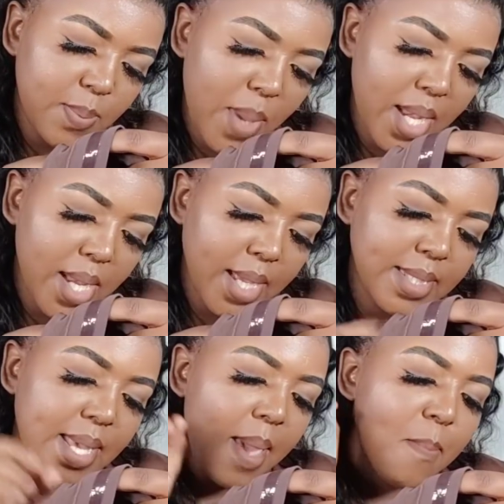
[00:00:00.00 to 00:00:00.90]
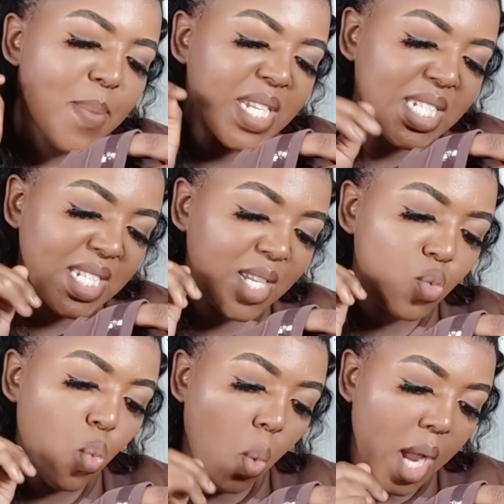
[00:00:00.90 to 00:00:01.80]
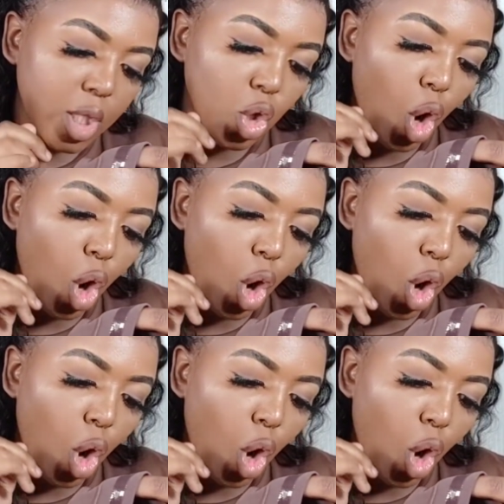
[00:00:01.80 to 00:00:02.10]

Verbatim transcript: spandex machine wash